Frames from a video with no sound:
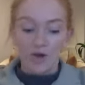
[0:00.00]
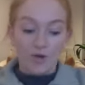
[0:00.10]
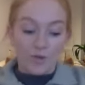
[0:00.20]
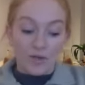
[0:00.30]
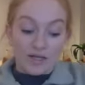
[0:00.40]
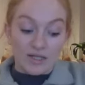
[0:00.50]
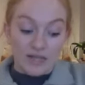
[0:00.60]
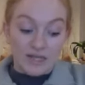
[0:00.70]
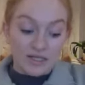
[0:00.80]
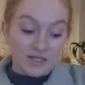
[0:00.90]
We
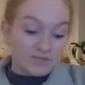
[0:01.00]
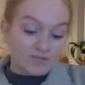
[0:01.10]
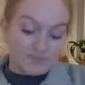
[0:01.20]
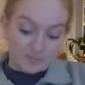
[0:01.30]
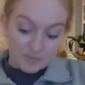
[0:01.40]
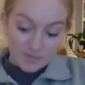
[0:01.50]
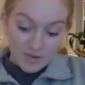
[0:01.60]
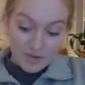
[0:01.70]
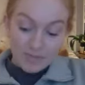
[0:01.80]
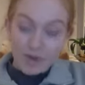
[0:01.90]
exist
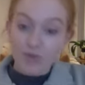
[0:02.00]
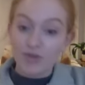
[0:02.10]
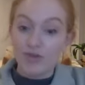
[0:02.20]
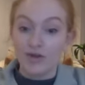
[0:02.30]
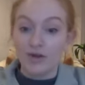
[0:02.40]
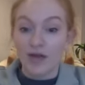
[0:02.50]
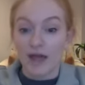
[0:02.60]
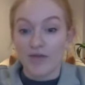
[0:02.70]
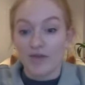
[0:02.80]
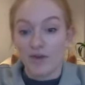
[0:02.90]
both in the UK
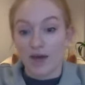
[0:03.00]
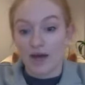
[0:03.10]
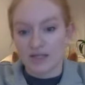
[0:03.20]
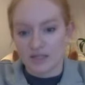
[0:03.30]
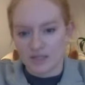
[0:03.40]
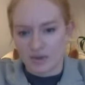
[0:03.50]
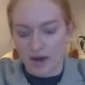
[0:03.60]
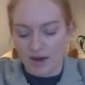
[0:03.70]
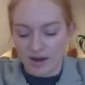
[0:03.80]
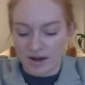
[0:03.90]
and the US. It's
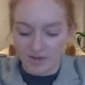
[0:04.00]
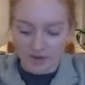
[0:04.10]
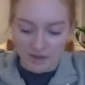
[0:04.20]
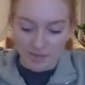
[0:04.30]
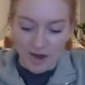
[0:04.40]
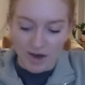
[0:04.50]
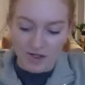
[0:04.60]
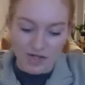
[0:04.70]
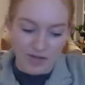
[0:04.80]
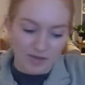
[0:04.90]
quite a lovely
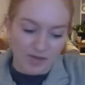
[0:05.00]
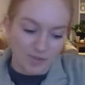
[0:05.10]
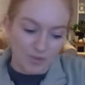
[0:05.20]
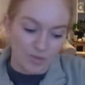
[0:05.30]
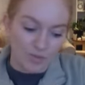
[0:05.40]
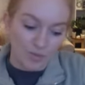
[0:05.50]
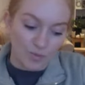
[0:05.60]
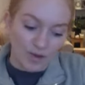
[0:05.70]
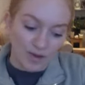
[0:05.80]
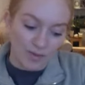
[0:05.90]
partnership because
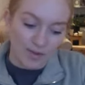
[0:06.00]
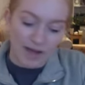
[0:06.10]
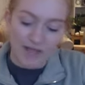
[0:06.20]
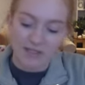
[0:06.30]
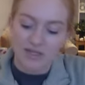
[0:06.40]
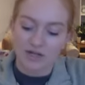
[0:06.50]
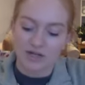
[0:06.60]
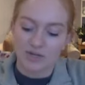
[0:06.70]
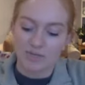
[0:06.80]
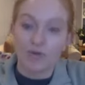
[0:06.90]
we played
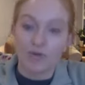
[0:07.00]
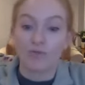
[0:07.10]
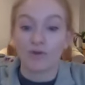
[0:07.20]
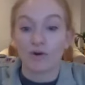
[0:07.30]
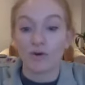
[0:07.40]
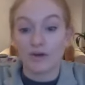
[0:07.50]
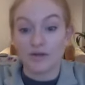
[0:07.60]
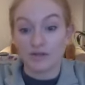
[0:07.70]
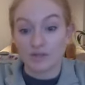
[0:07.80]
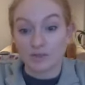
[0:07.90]
such an important role
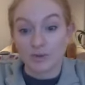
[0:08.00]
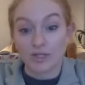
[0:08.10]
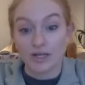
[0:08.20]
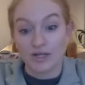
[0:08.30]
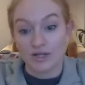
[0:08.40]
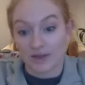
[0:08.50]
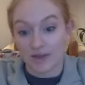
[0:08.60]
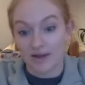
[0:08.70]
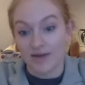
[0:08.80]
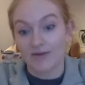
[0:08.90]
in supporting each
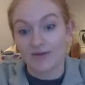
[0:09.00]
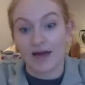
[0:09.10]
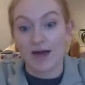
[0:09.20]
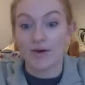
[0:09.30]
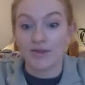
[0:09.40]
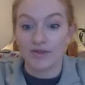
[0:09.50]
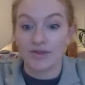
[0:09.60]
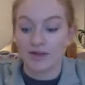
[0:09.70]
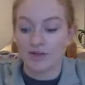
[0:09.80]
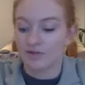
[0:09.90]
other out in the
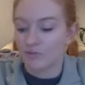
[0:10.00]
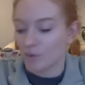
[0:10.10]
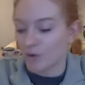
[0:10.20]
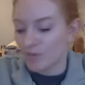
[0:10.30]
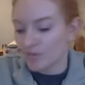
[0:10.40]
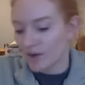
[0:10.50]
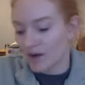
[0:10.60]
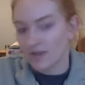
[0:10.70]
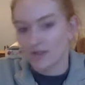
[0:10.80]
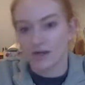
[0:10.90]
theatre of war.
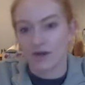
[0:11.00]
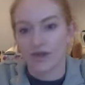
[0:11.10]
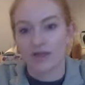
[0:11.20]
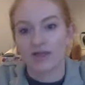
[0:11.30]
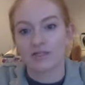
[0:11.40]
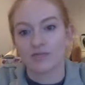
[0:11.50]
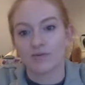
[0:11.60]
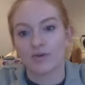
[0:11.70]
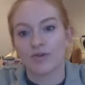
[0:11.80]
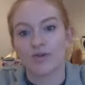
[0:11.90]
And so I think it's
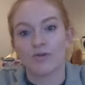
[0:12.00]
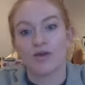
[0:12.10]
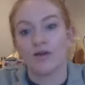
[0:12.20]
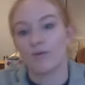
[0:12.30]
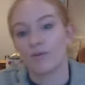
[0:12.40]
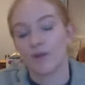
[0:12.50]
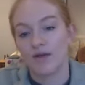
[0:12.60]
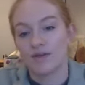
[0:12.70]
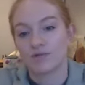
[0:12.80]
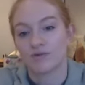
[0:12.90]
important that we
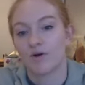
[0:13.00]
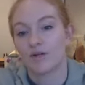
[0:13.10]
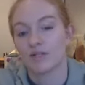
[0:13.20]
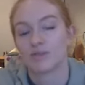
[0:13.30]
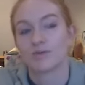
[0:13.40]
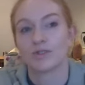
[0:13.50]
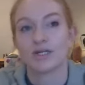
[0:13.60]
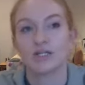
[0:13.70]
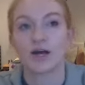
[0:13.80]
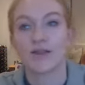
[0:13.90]
play this role in supporting
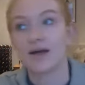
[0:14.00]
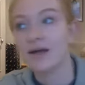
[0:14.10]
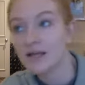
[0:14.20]
each other